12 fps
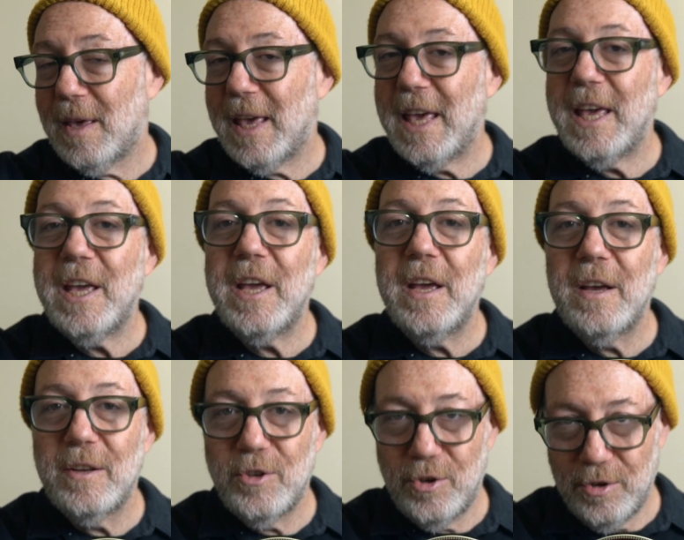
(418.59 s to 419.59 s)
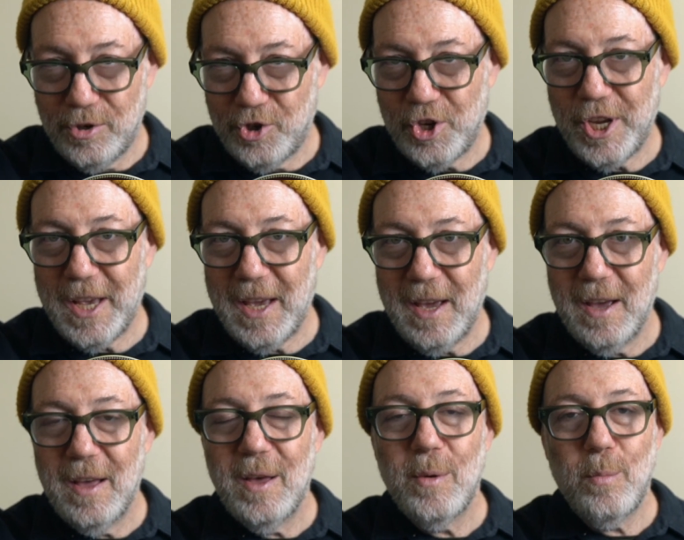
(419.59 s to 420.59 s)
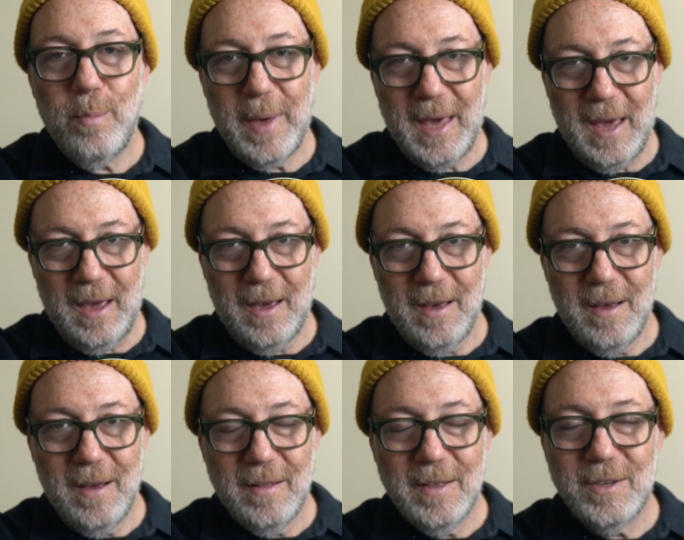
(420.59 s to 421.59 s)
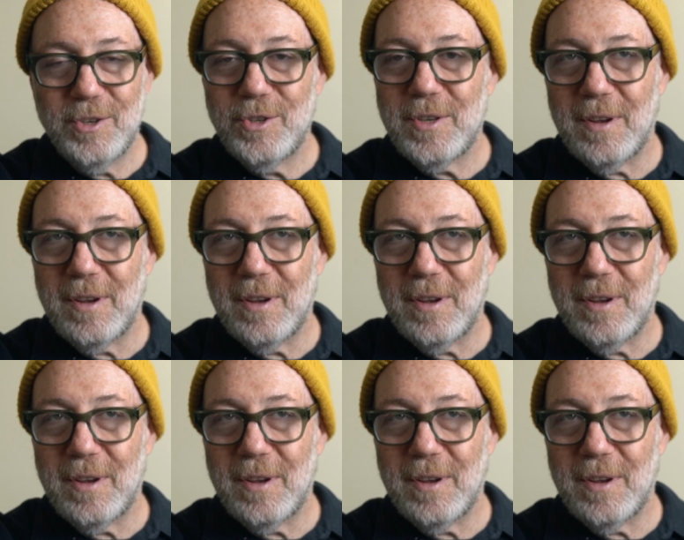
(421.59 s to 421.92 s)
E, G, B. This is